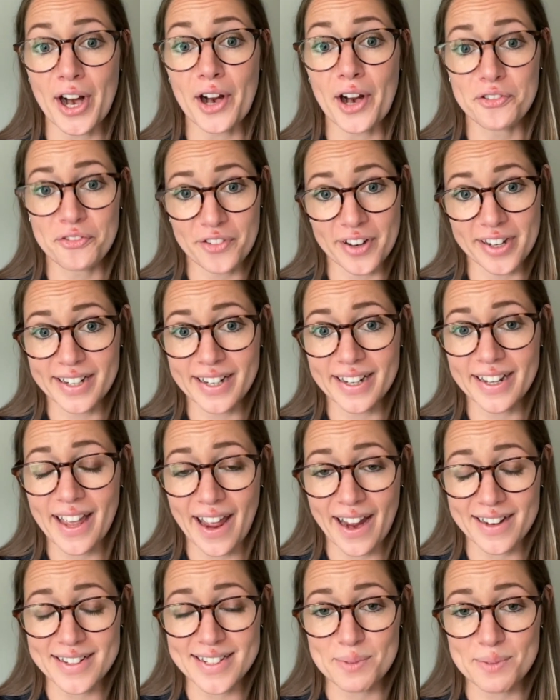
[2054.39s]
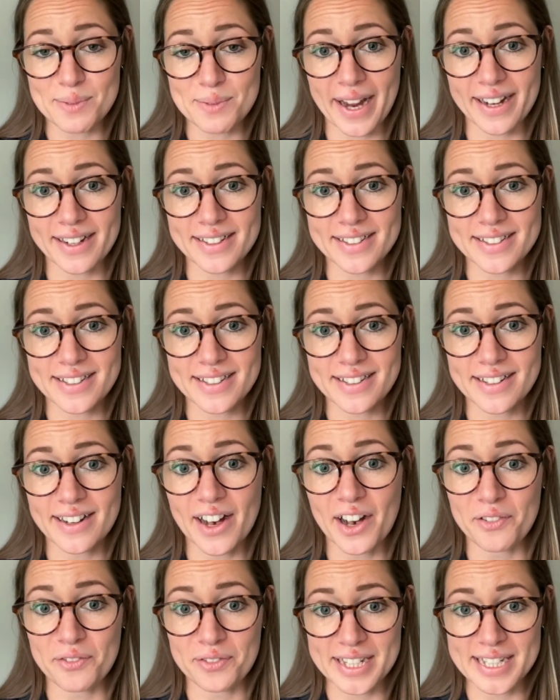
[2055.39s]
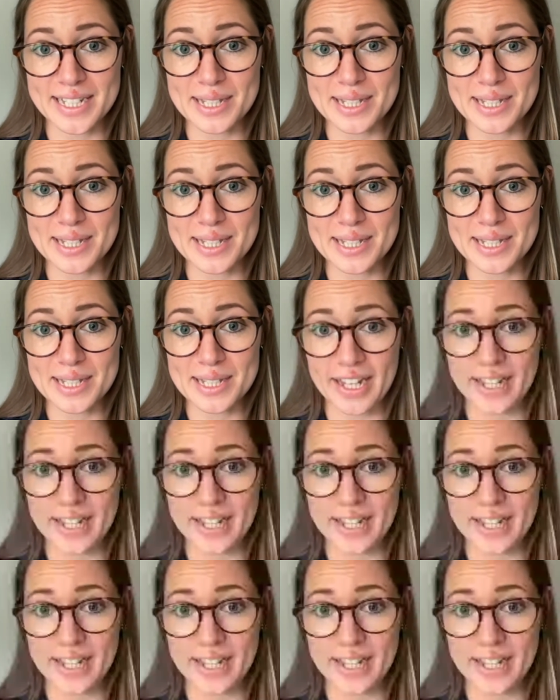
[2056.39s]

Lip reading: crowdfunding aspect of this movie.